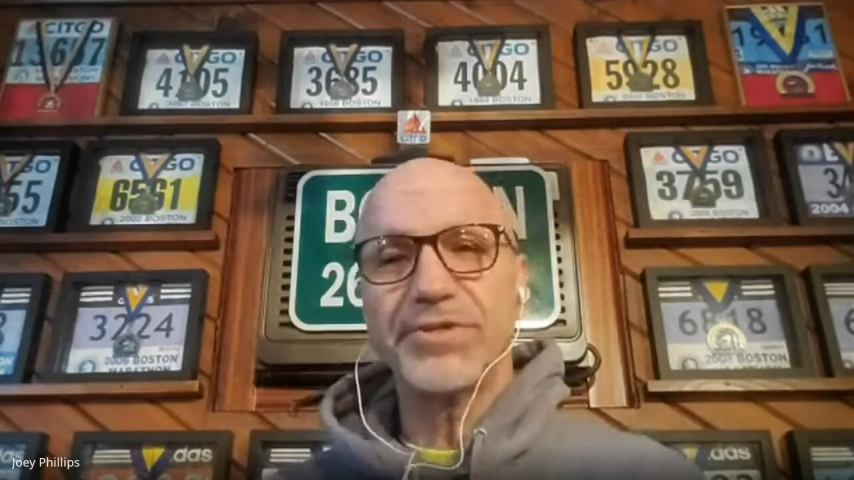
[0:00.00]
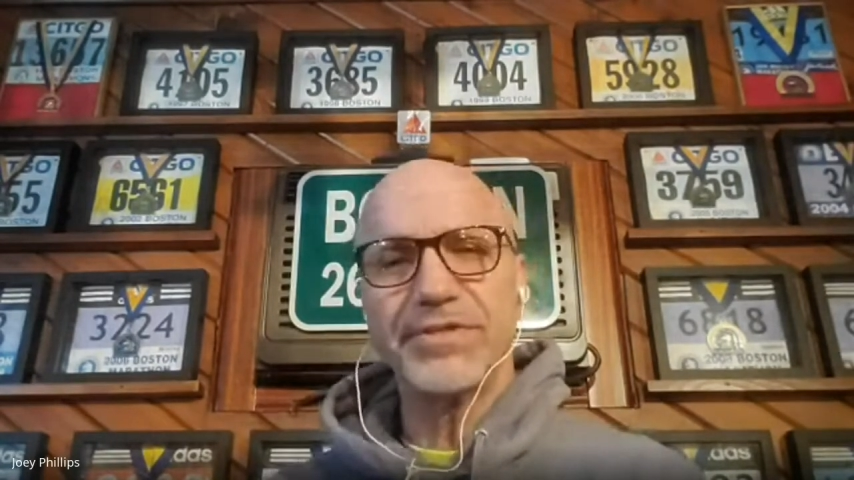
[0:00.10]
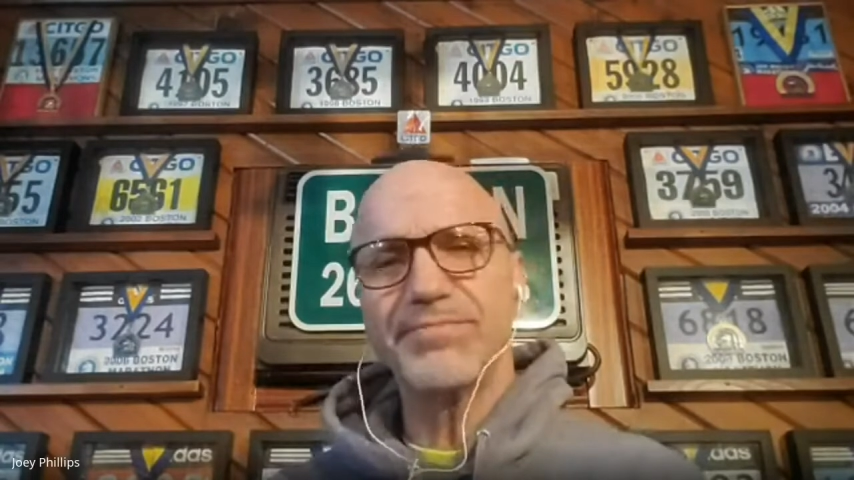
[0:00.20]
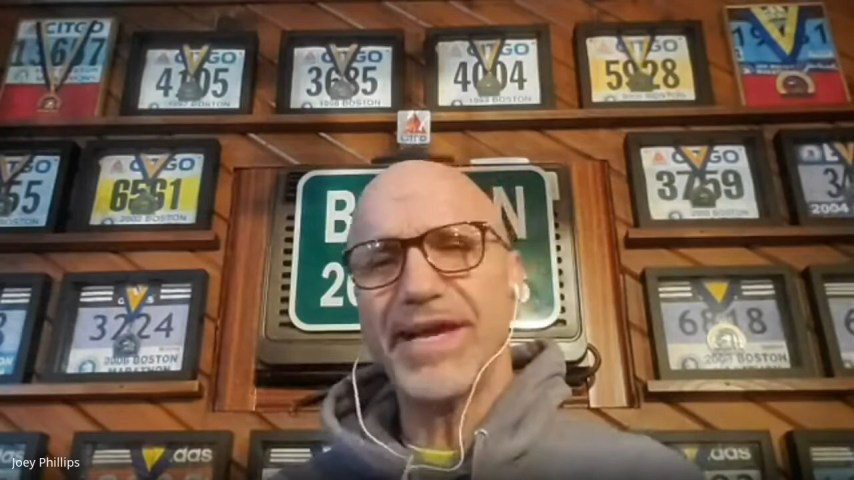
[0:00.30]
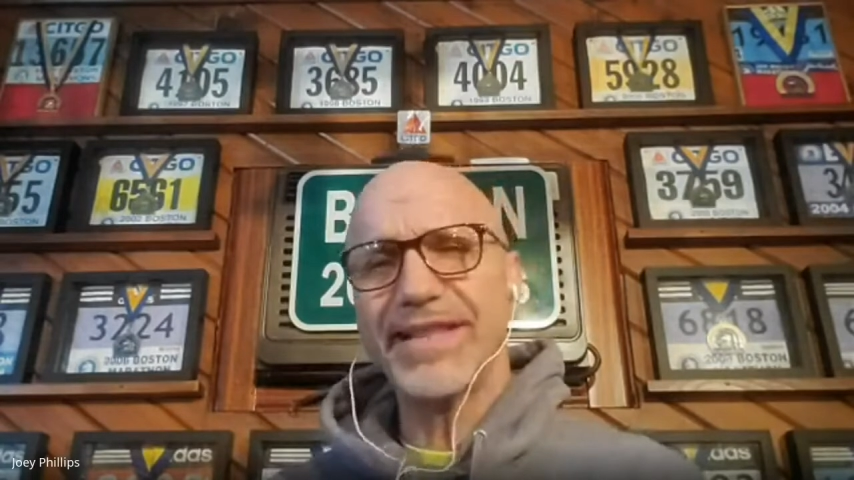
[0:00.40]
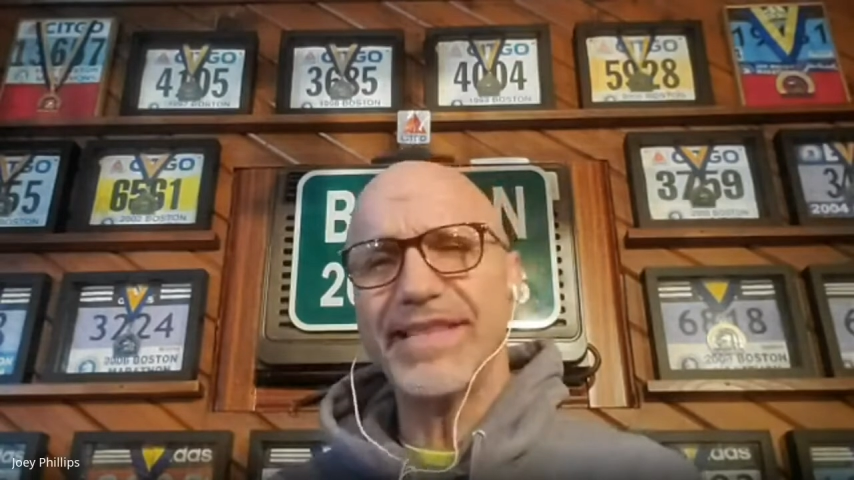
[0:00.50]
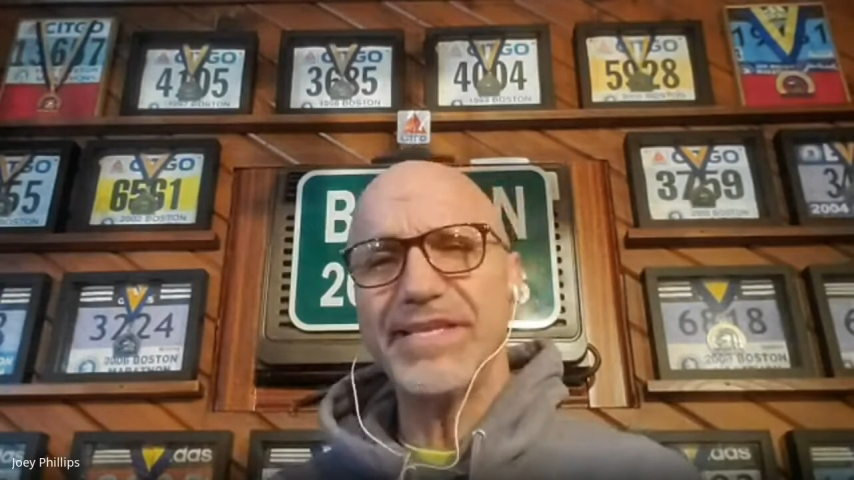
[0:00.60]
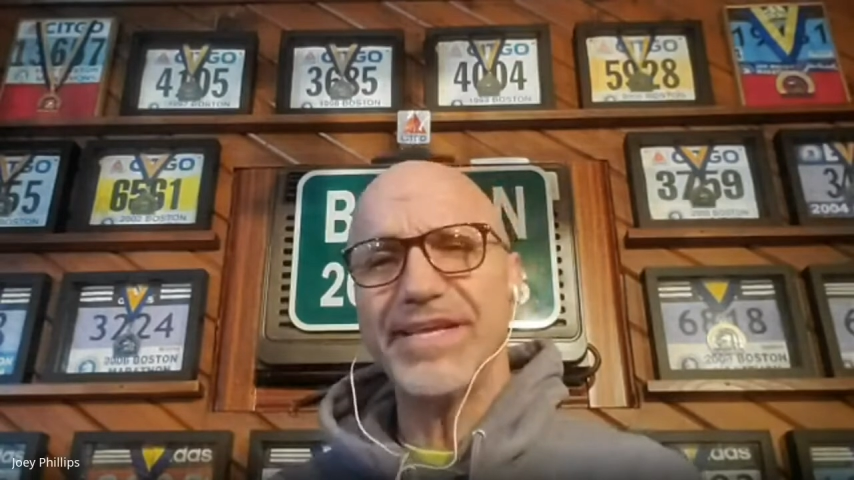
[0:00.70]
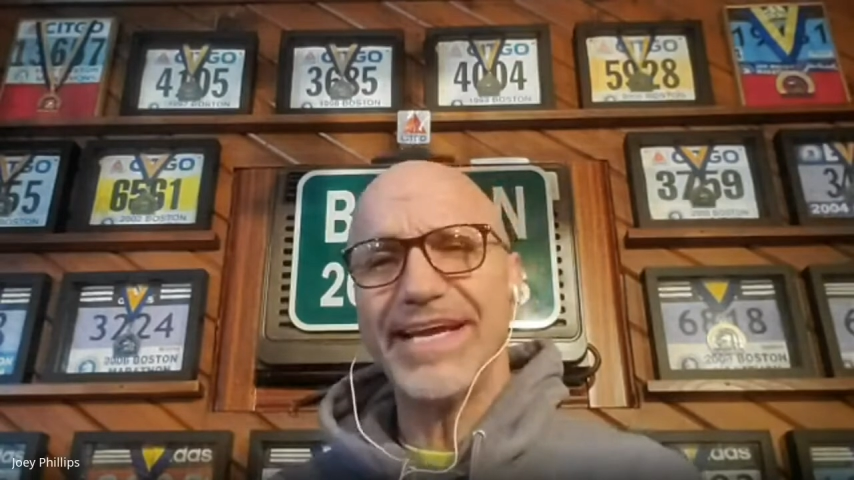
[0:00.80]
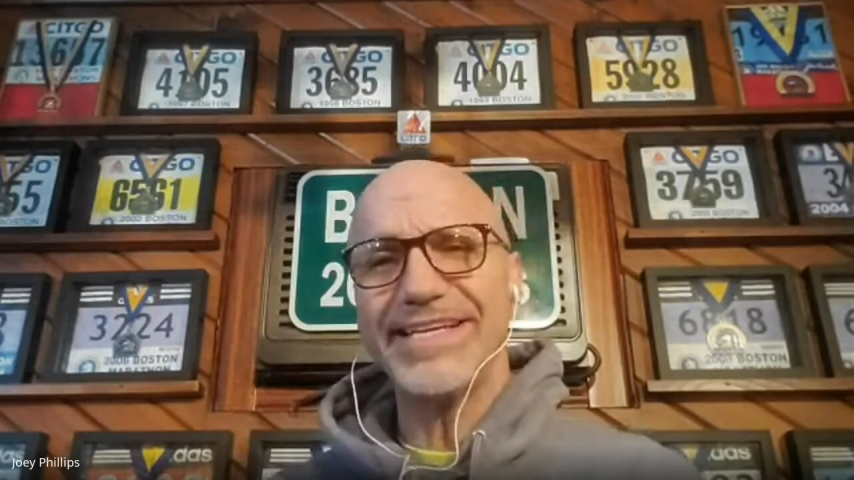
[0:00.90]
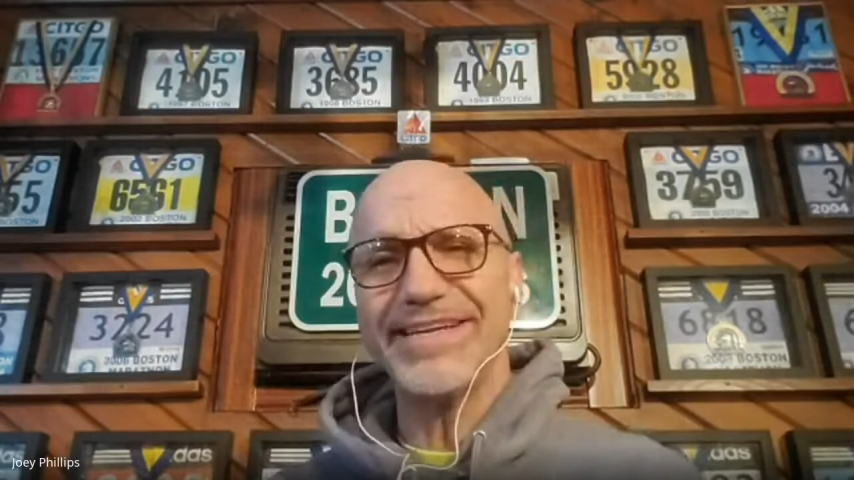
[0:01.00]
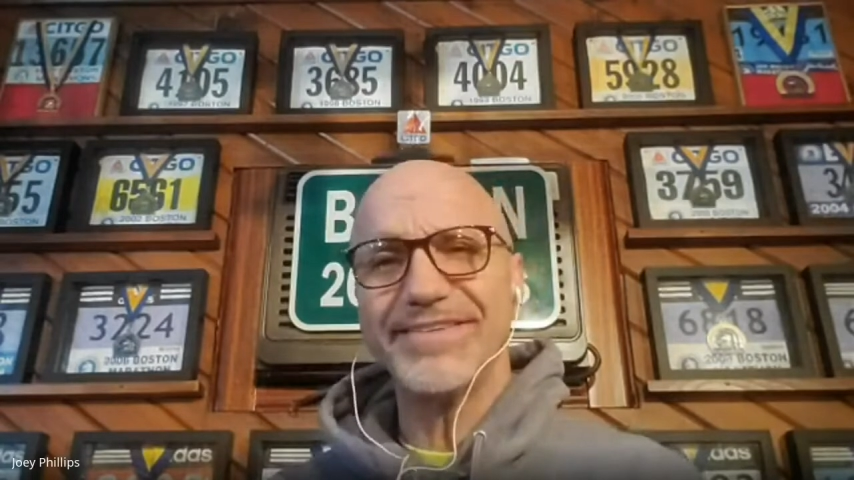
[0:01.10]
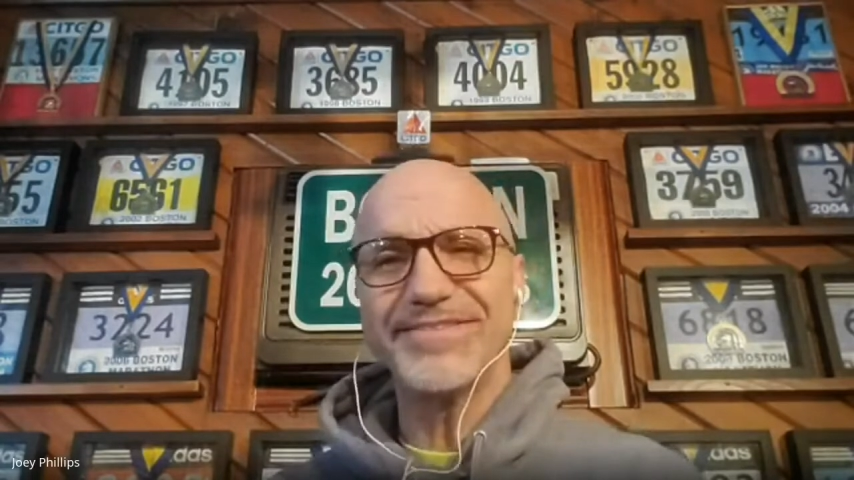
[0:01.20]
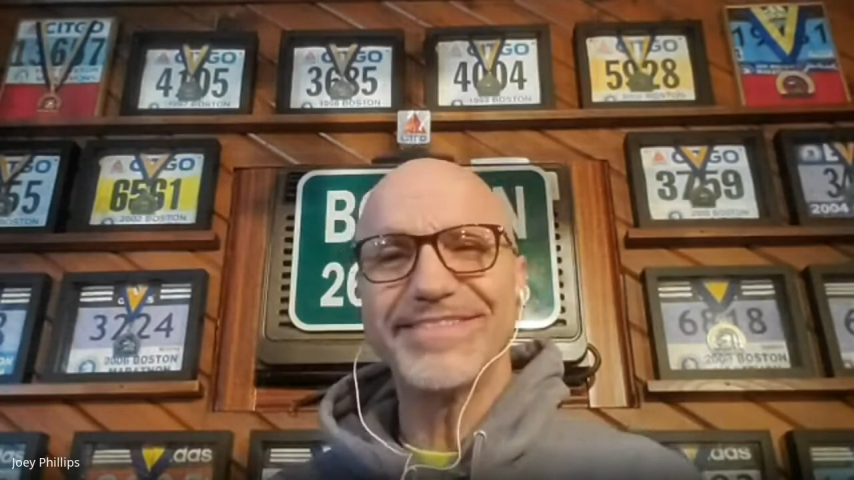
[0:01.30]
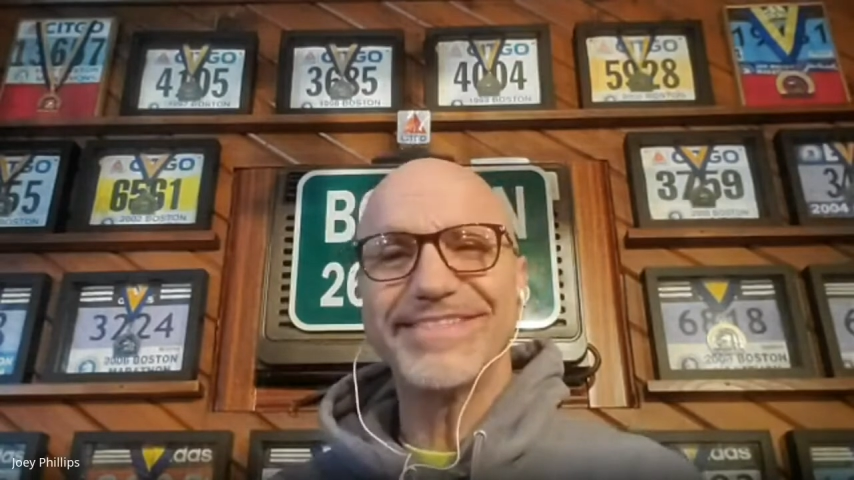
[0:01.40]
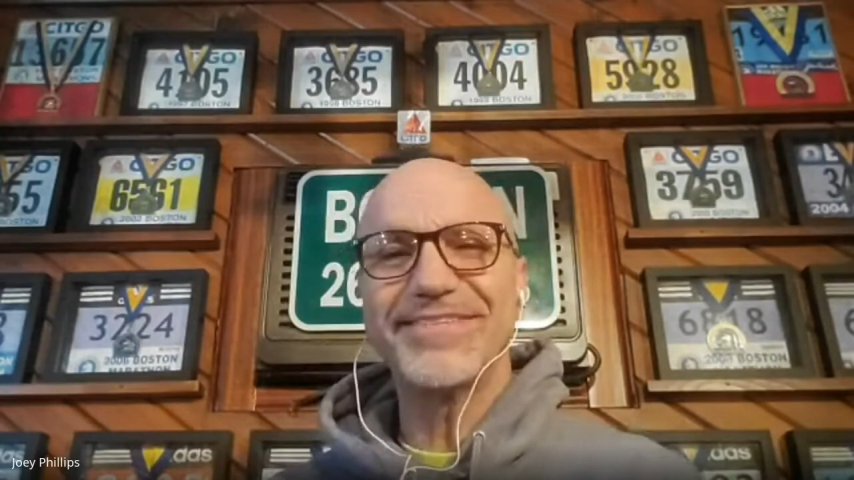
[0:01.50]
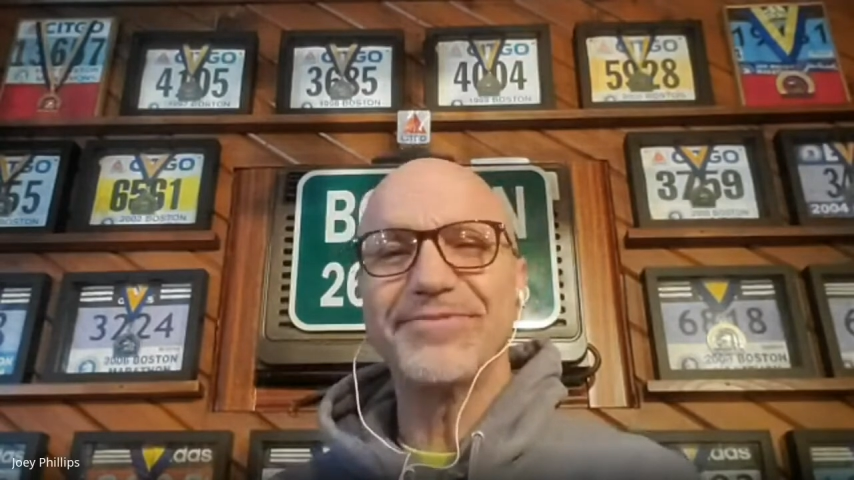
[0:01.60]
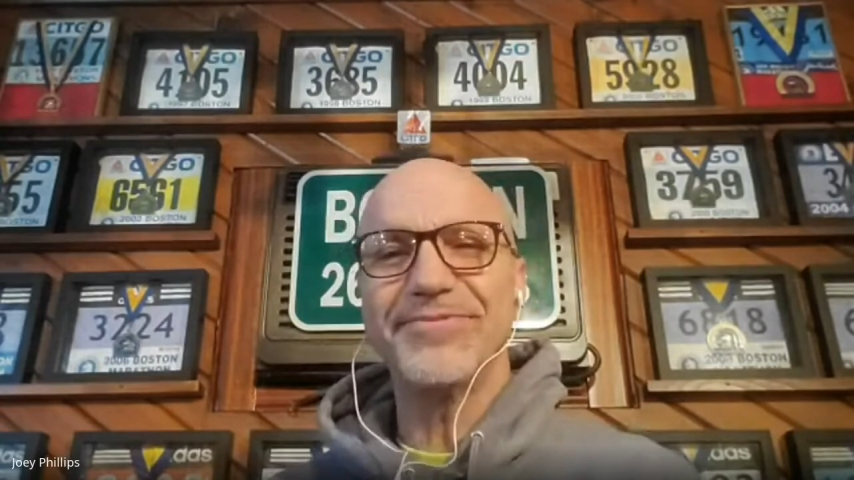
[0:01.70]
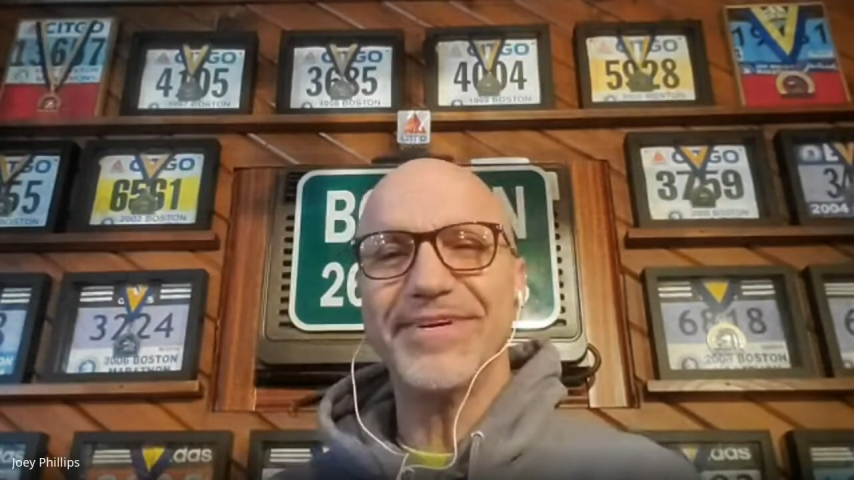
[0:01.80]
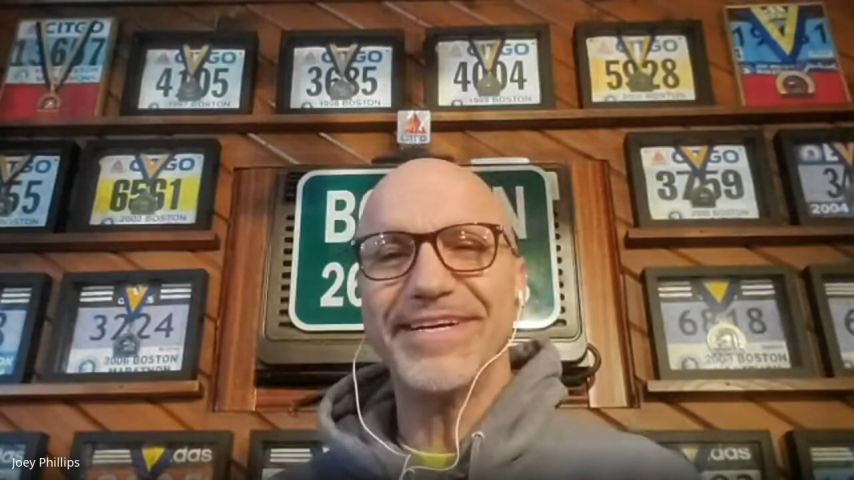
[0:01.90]
Back then you had
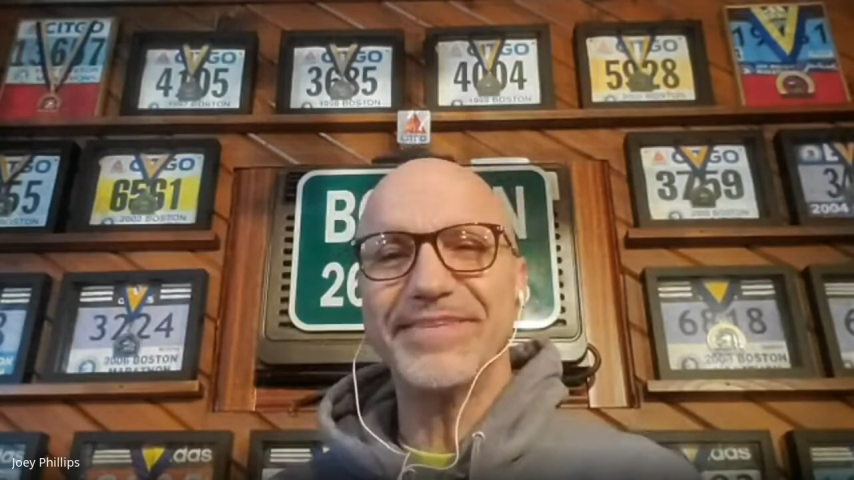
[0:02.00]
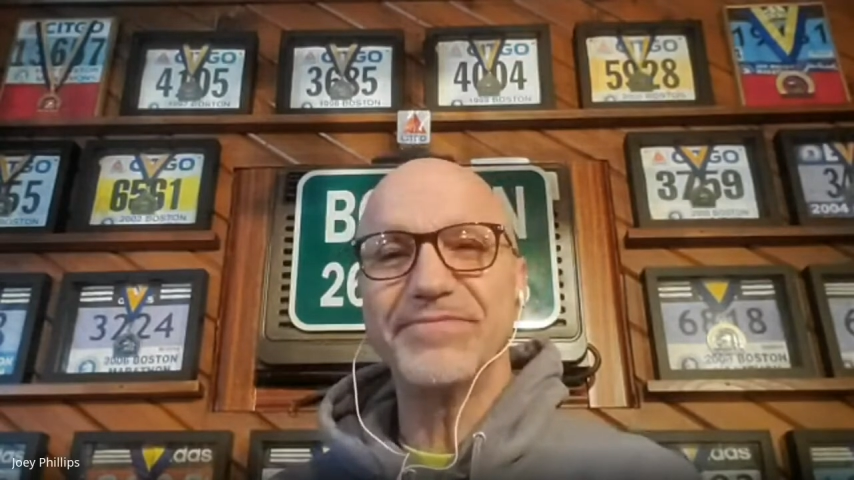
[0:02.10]
to